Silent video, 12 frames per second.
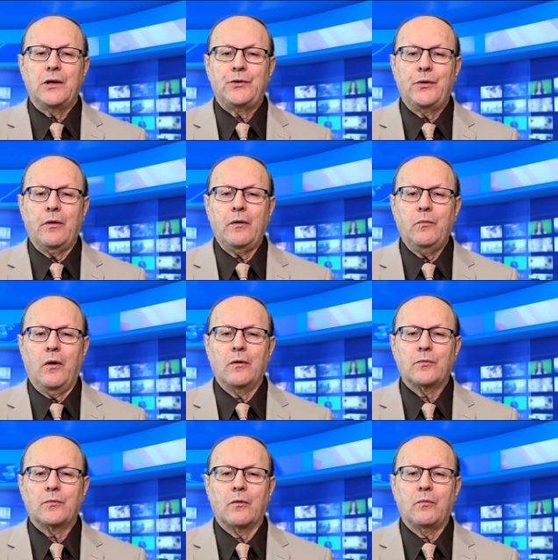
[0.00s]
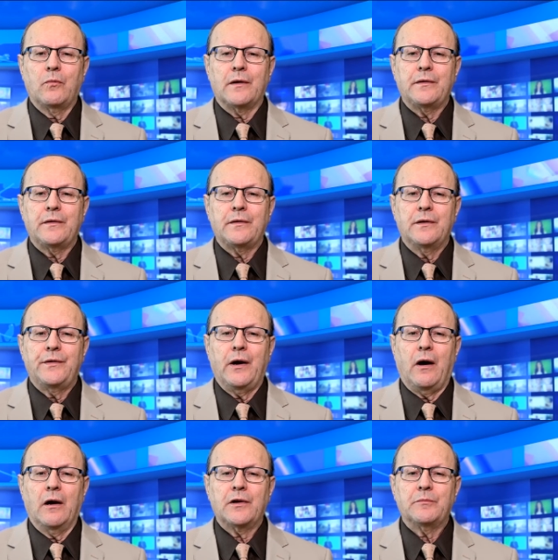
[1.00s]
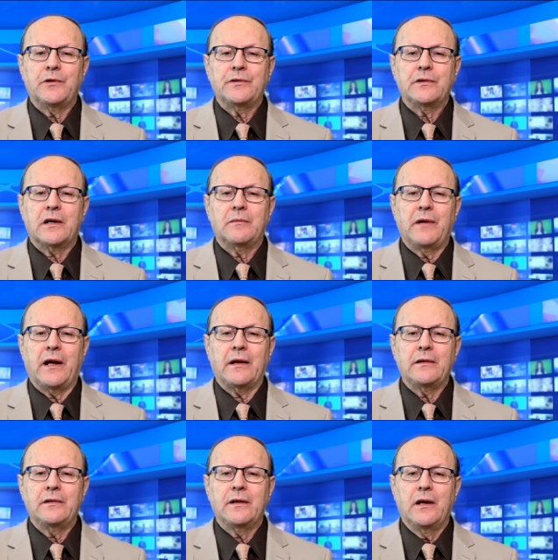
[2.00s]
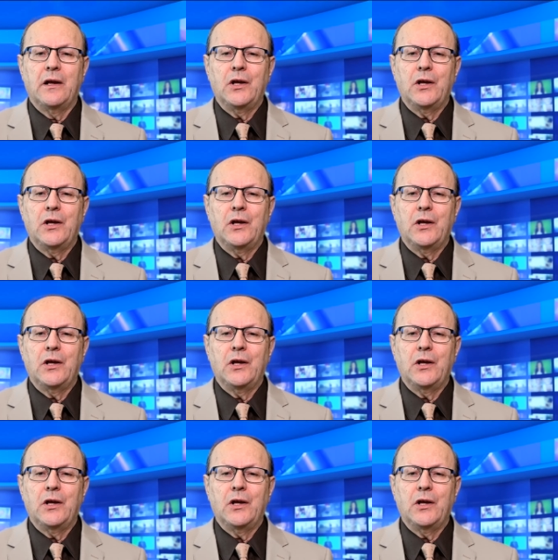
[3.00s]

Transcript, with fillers: During World War One, the Ottoman command